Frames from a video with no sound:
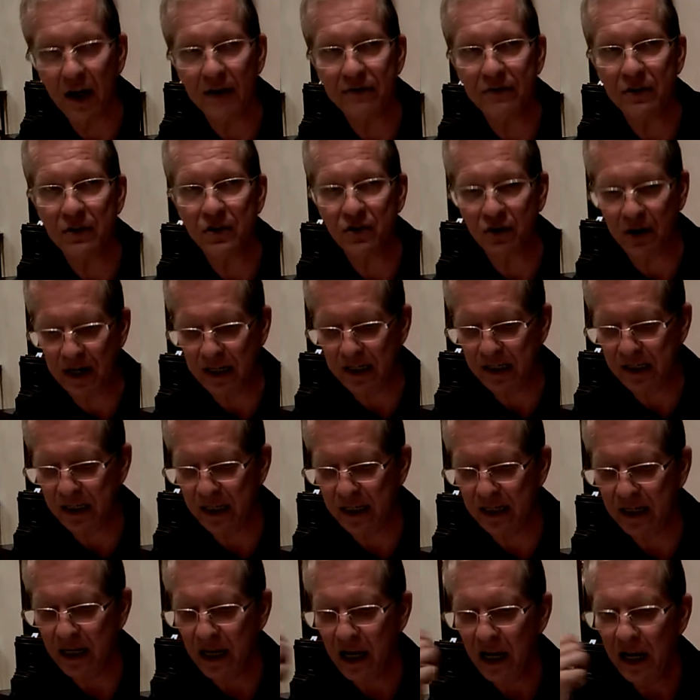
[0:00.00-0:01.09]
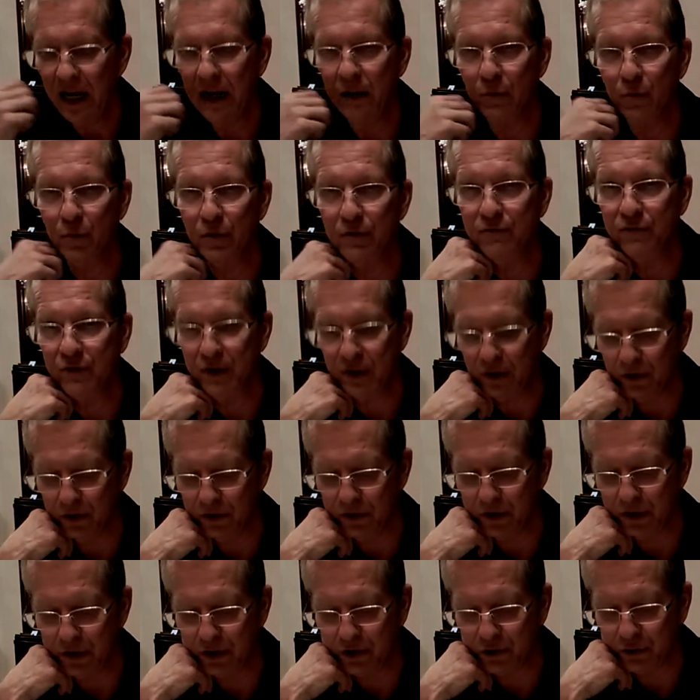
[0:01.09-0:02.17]
off the transient and
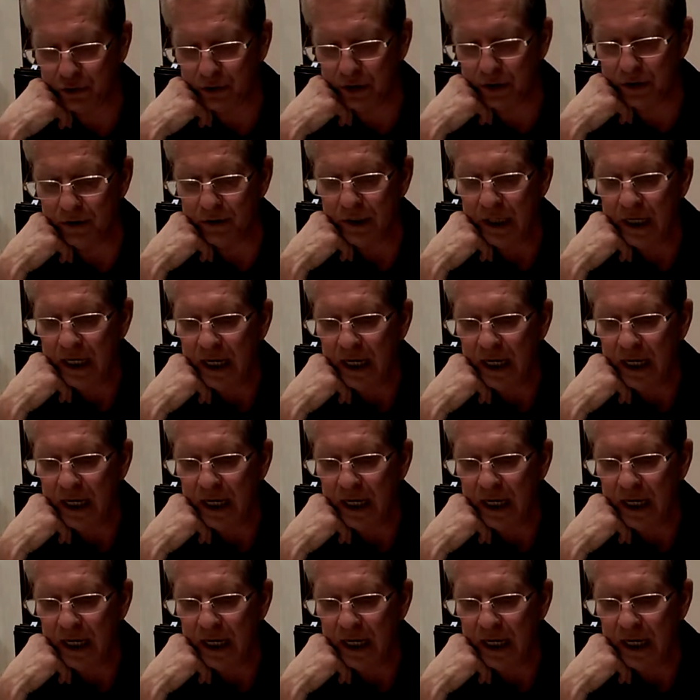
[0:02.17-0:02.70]
revealed the true.